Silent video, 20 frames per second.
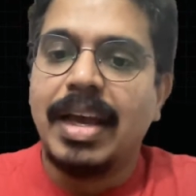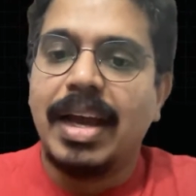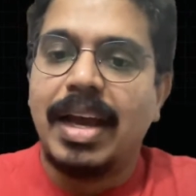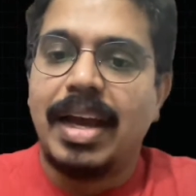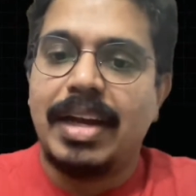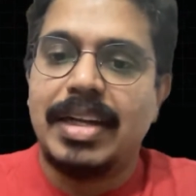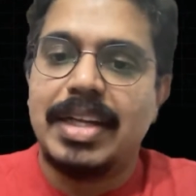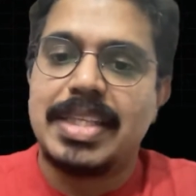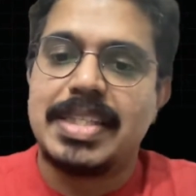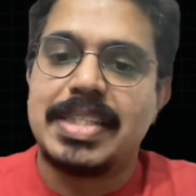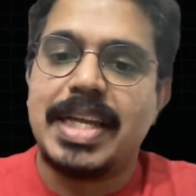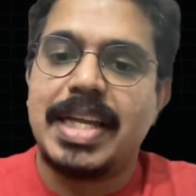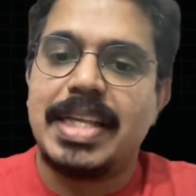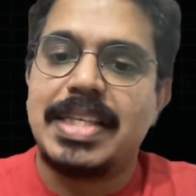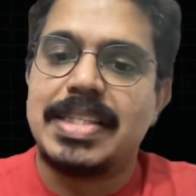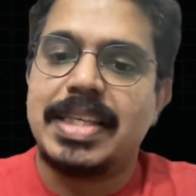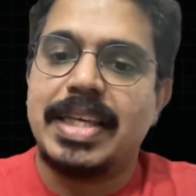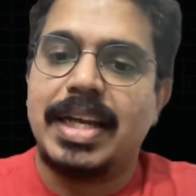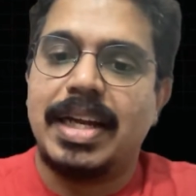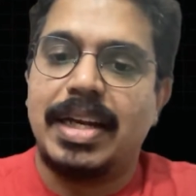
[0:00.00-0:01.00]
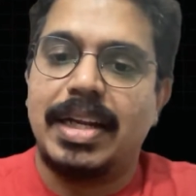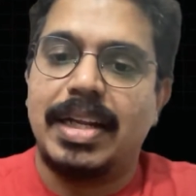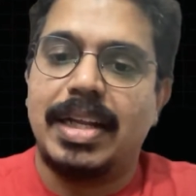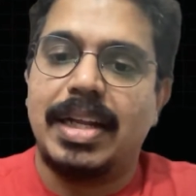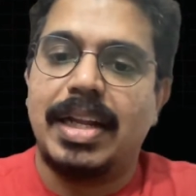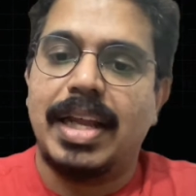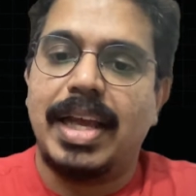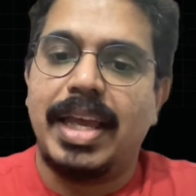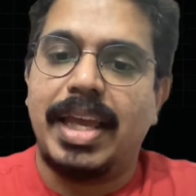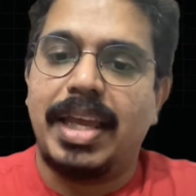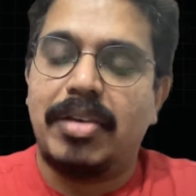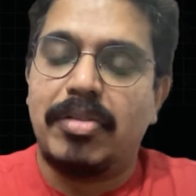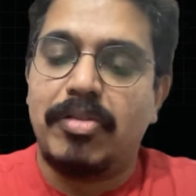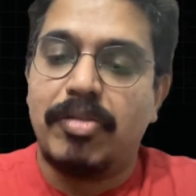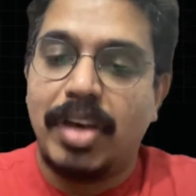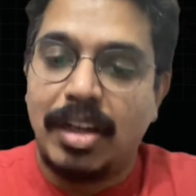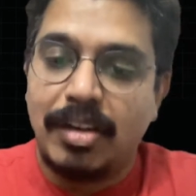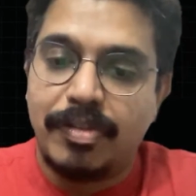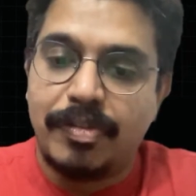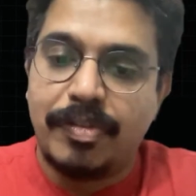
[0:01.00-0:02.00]
understands the underlying
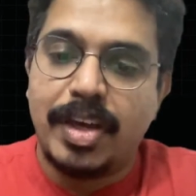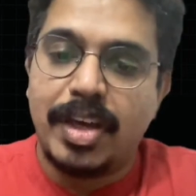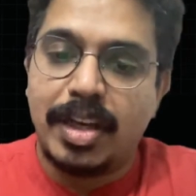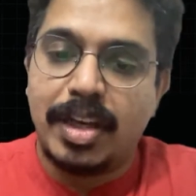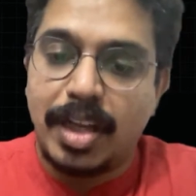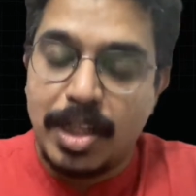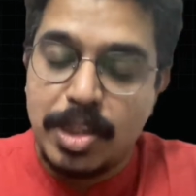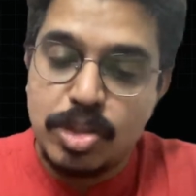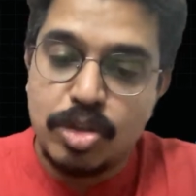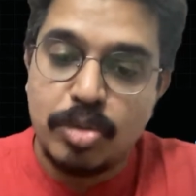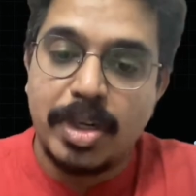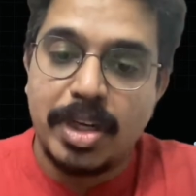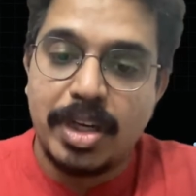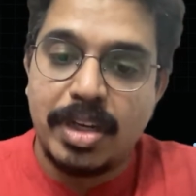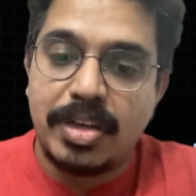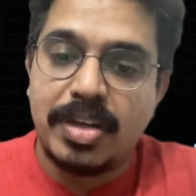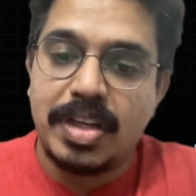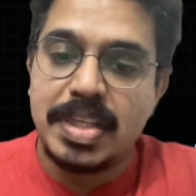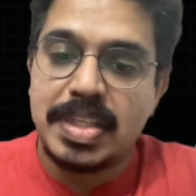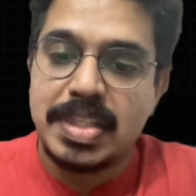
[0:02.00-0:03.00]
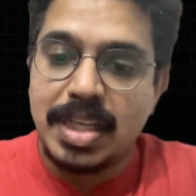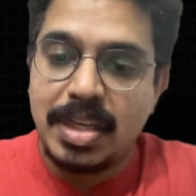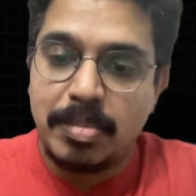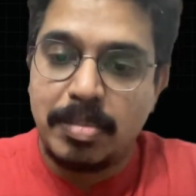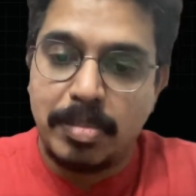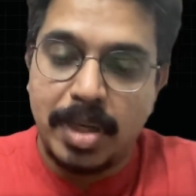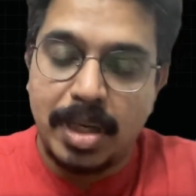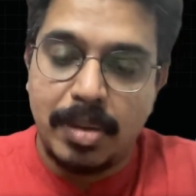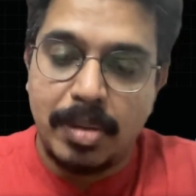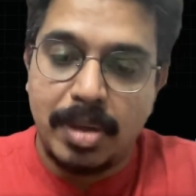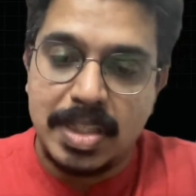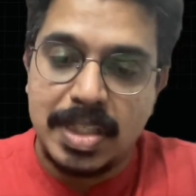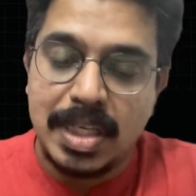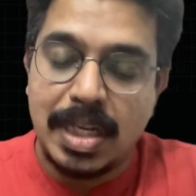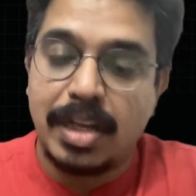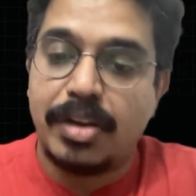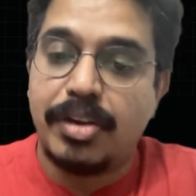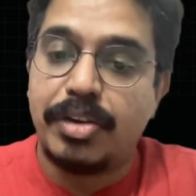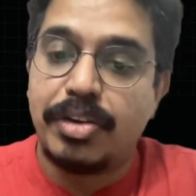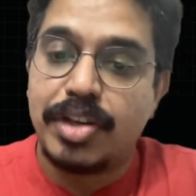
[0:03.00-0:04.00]
welfare, consumer interest, and
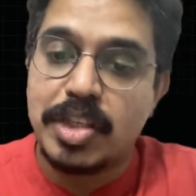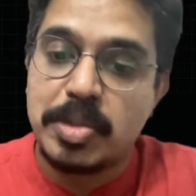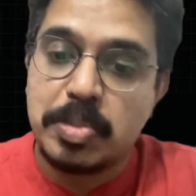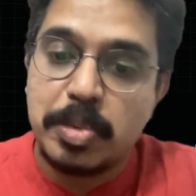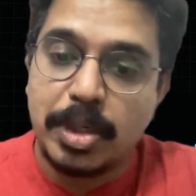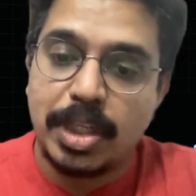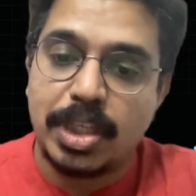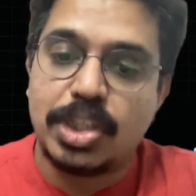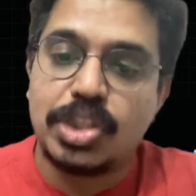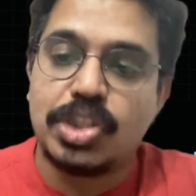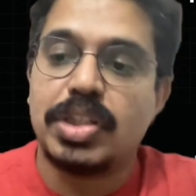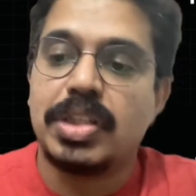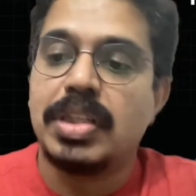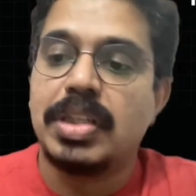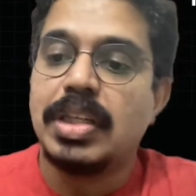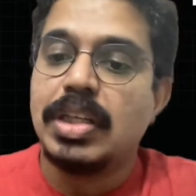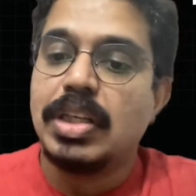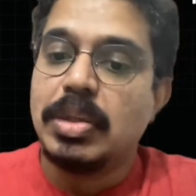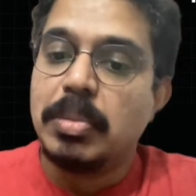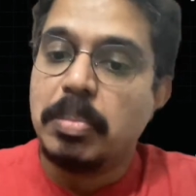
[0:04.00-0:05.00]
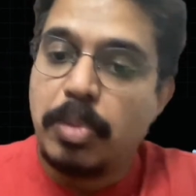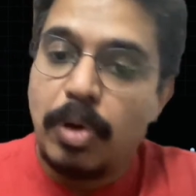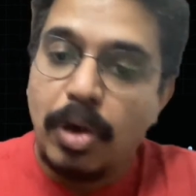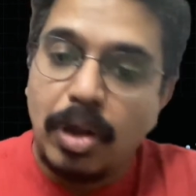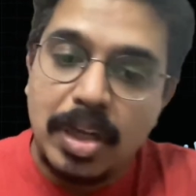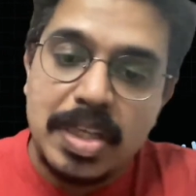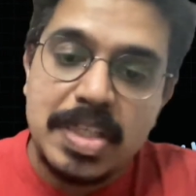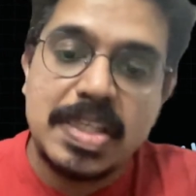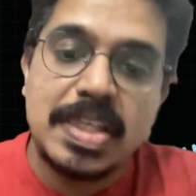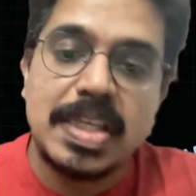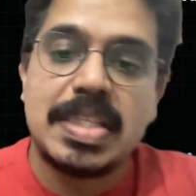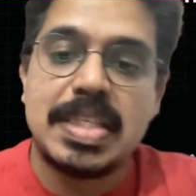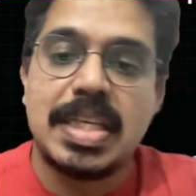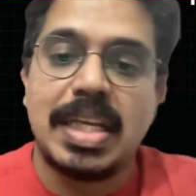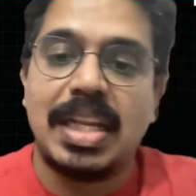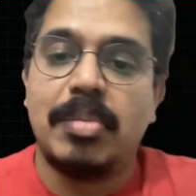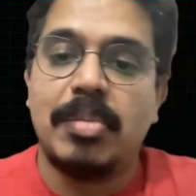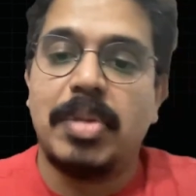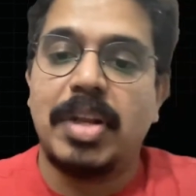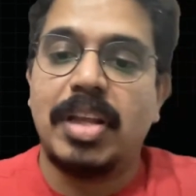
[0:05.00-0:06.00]
seller interest protection policies
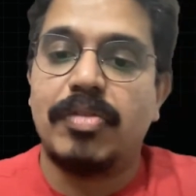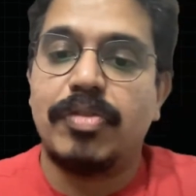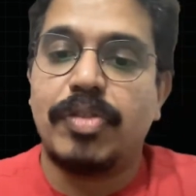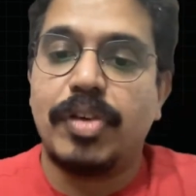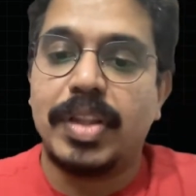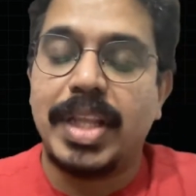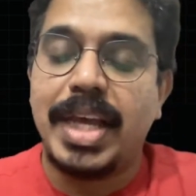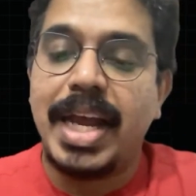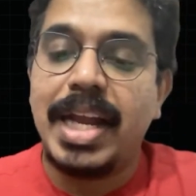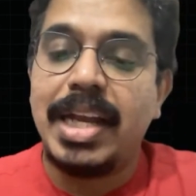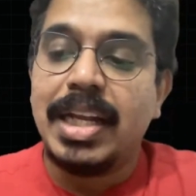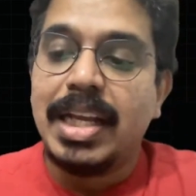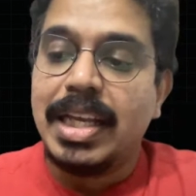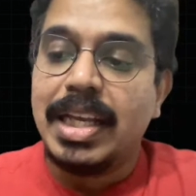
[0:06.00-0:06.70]
enabling for that